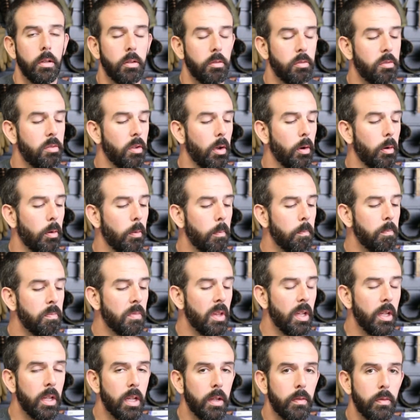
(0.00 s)
So
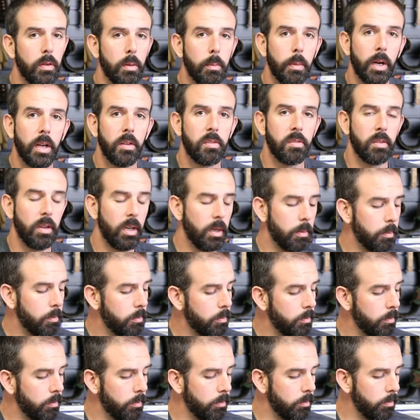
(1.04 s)
if you mess
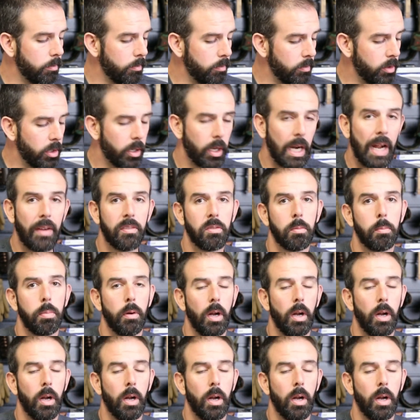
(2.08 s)
up, you're going to have some